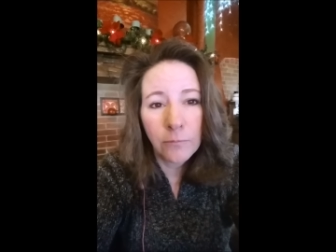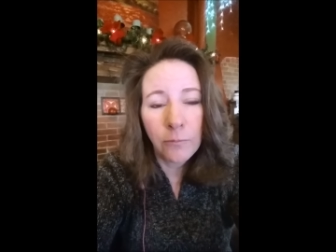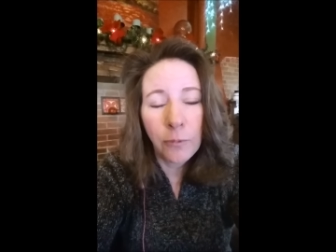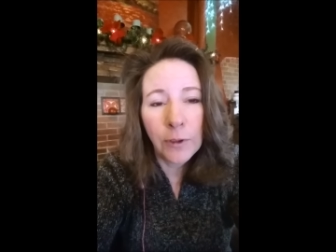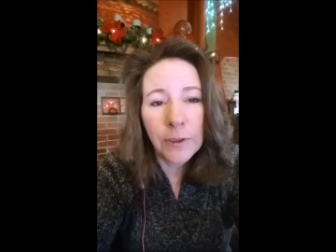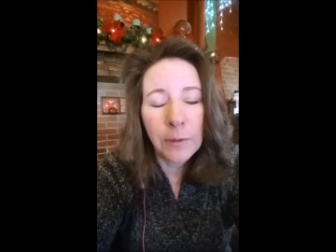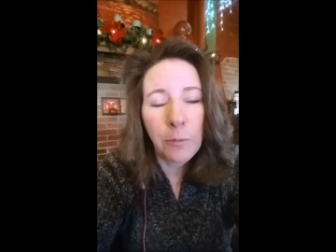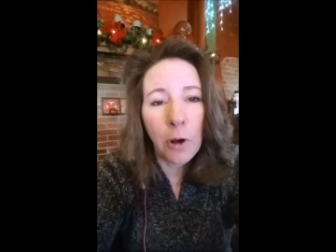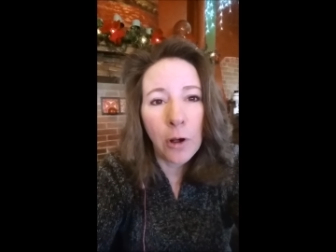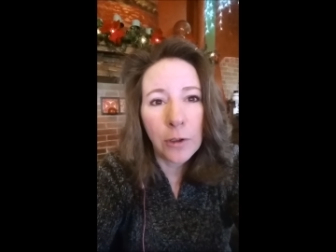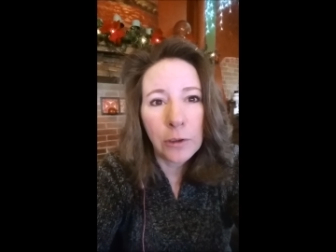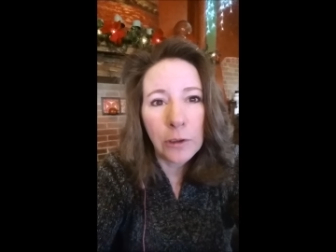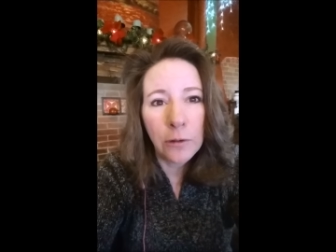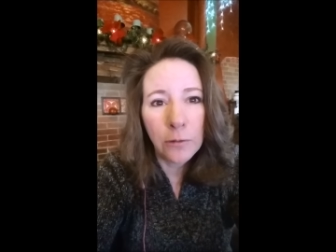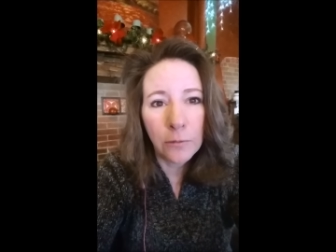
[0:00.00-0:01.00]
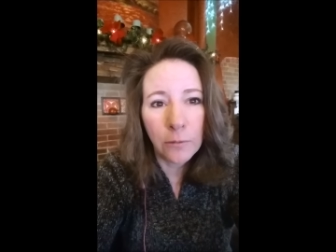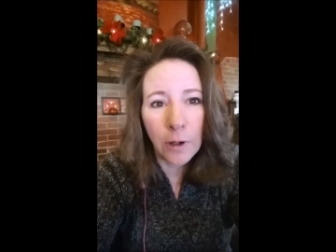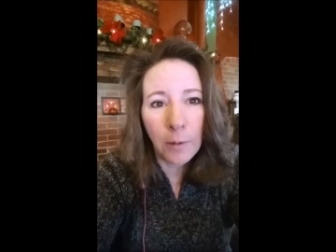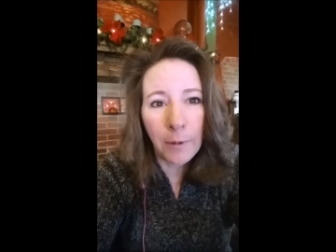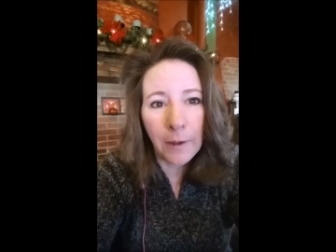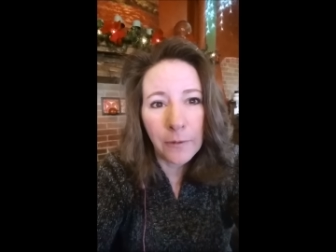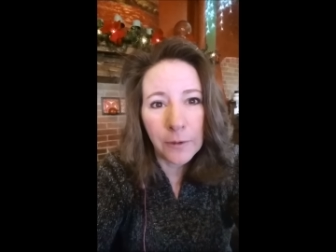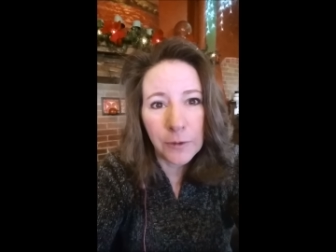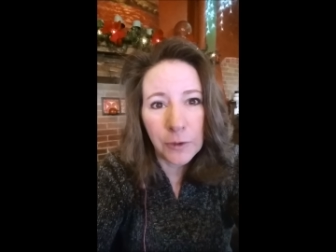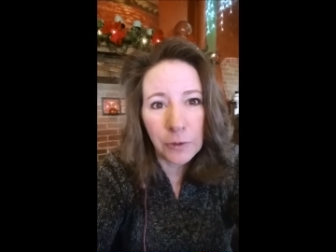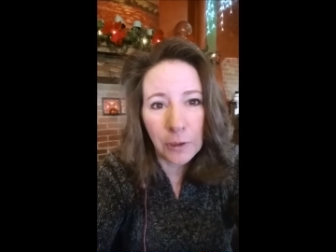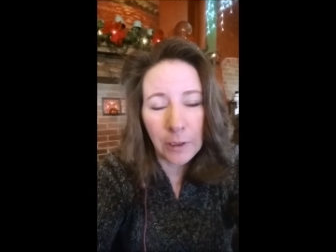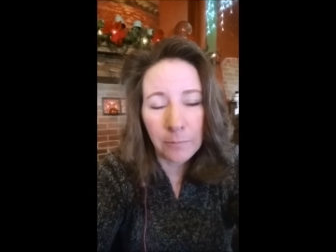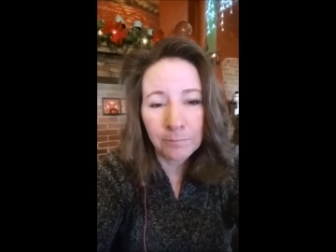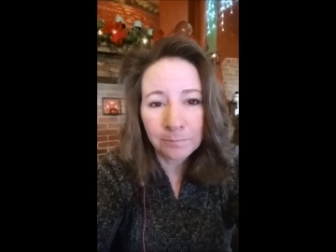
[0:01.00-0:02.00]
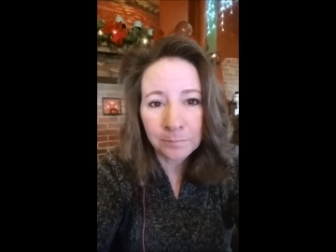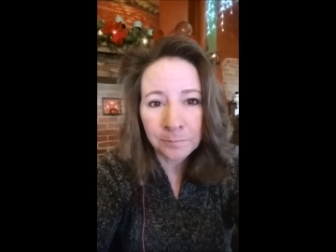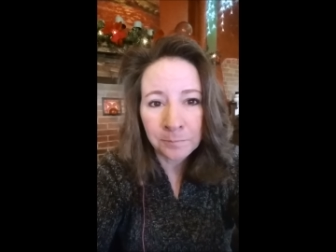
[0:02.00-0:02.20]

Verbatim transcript: puts upon you about this dream.